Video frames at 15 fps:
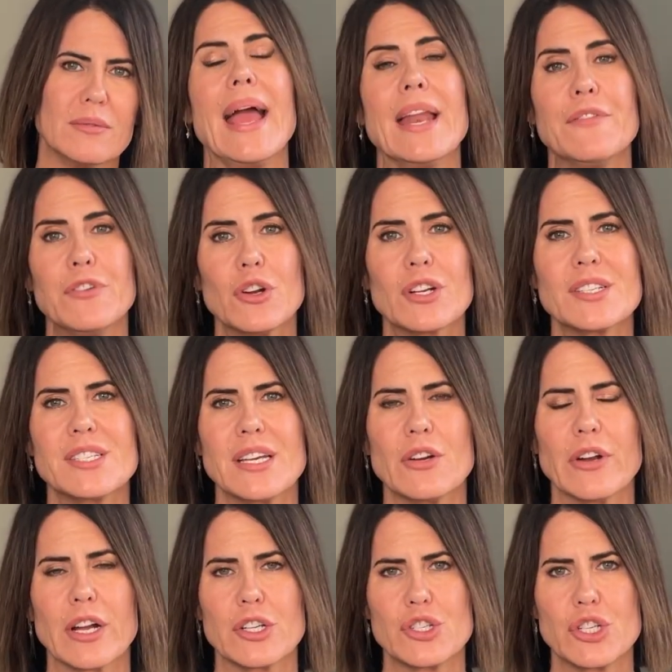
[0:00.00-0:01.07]
And if you're
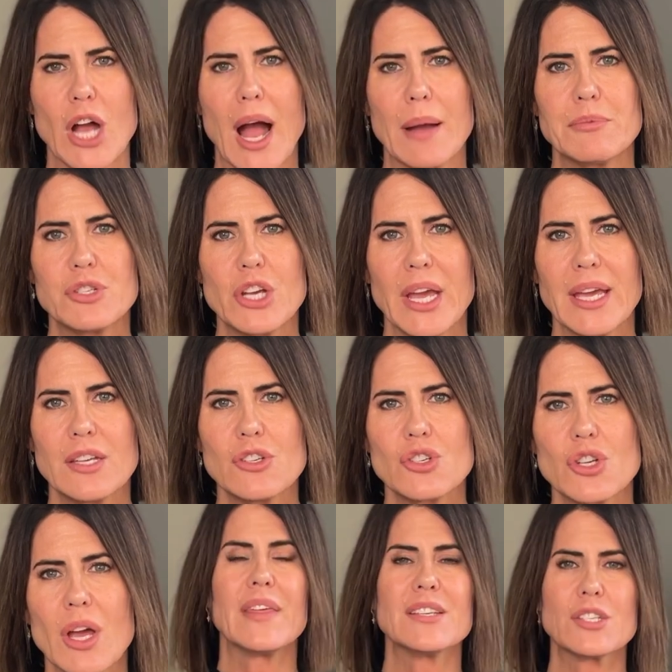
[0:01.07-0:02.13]
considering a job
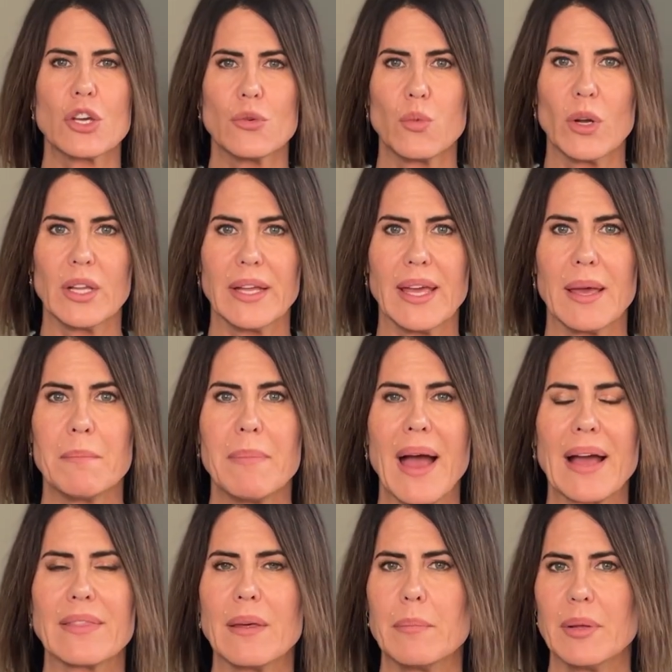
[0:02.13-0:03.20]
change, this could really
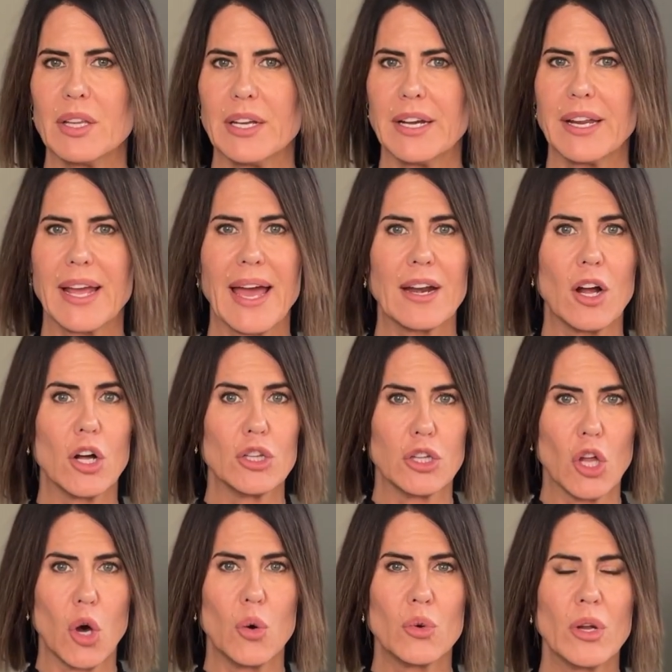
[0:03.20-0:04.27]
impact the ability to get a
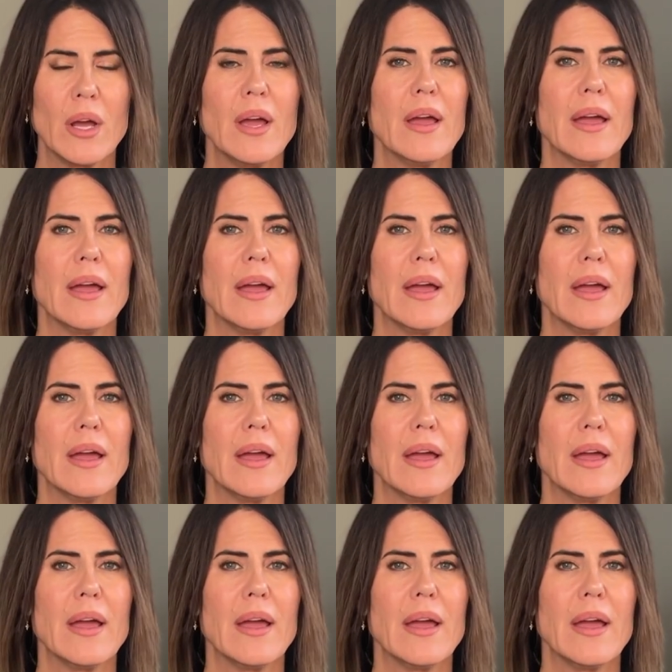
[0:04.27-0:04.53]
loan,